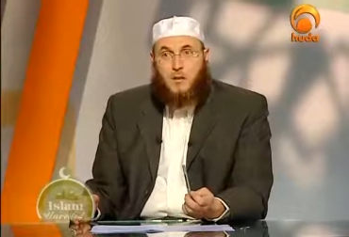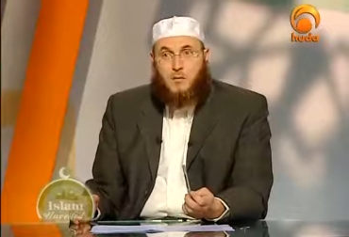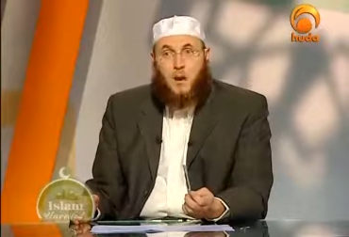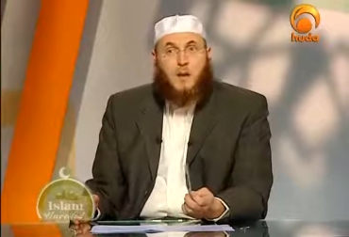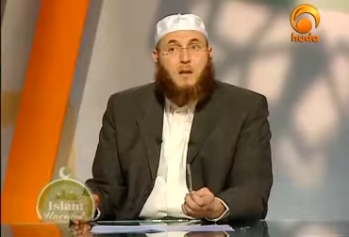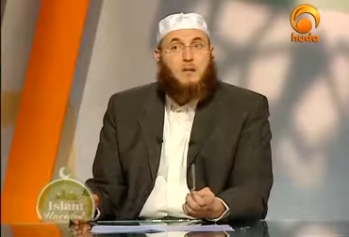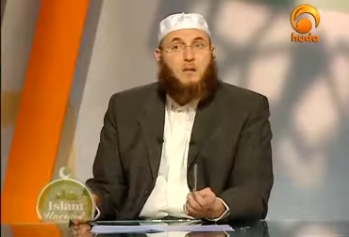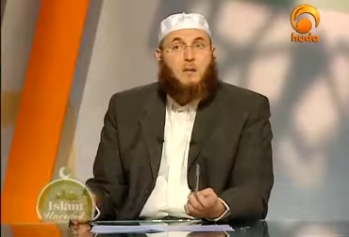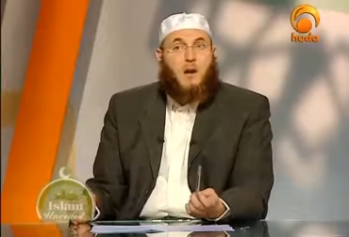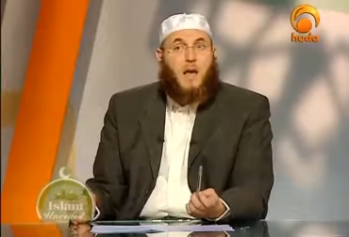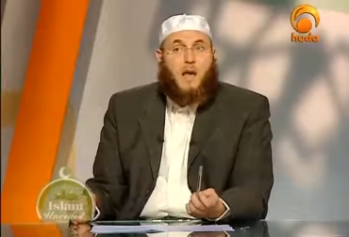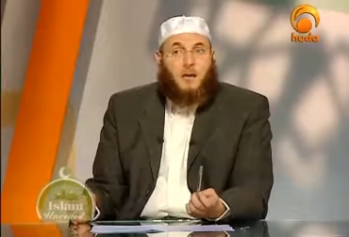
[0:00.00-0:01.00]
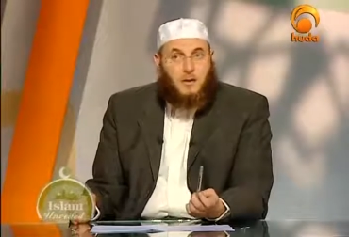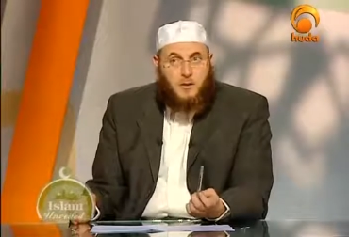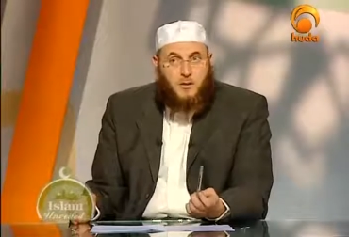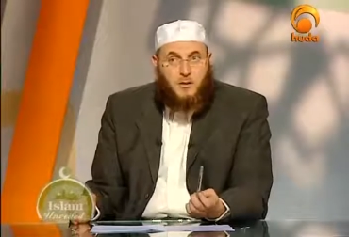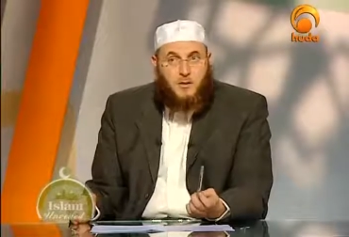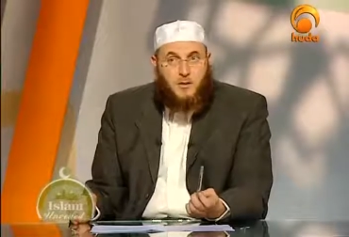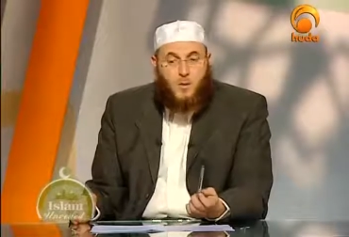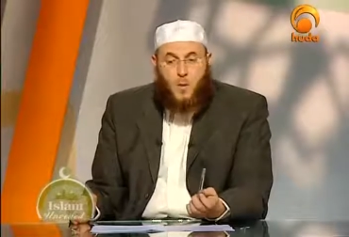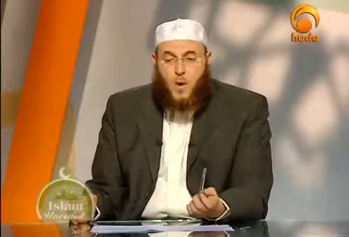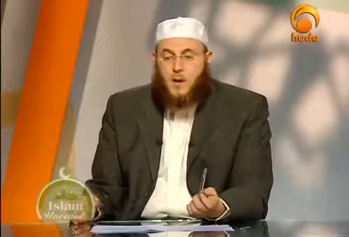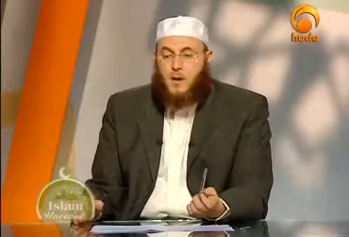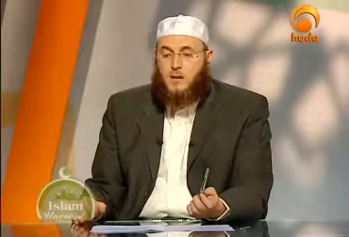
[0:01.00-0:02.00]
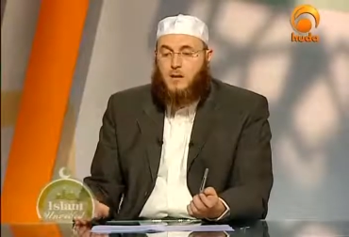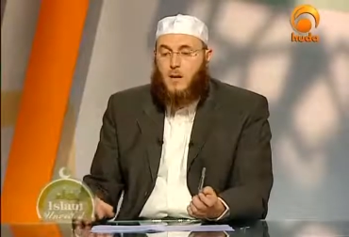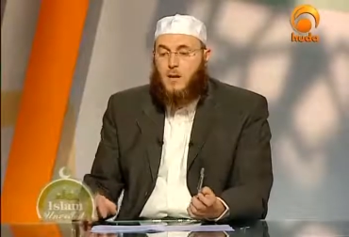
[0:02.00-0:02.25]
What does the Quran teach? What does